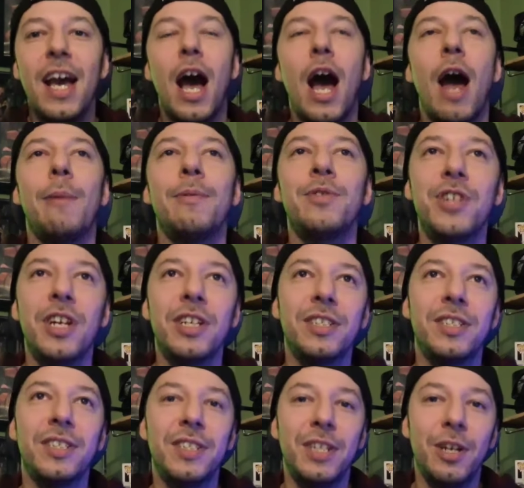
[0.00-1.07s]
I'm just
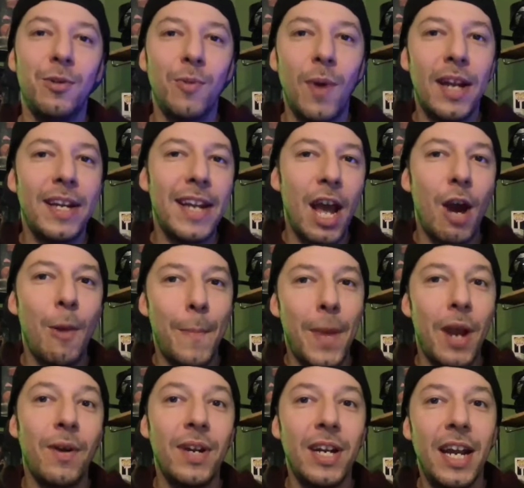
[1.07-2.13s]
still right now
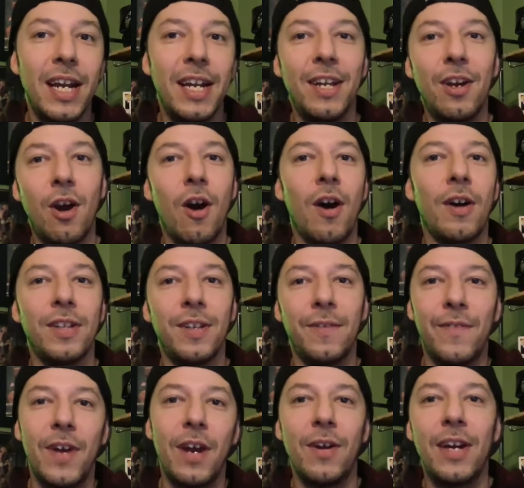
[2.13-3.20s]
marinating on the
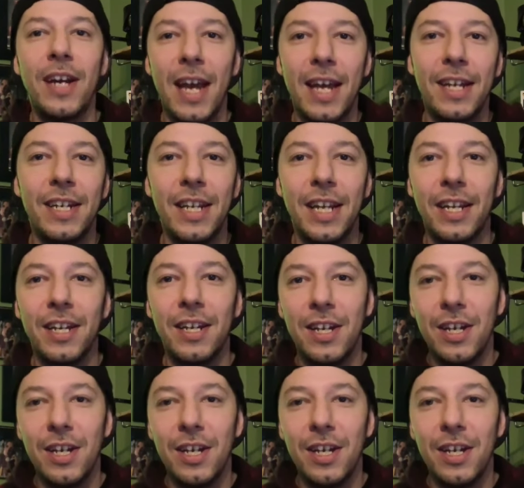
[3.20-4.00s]
very ending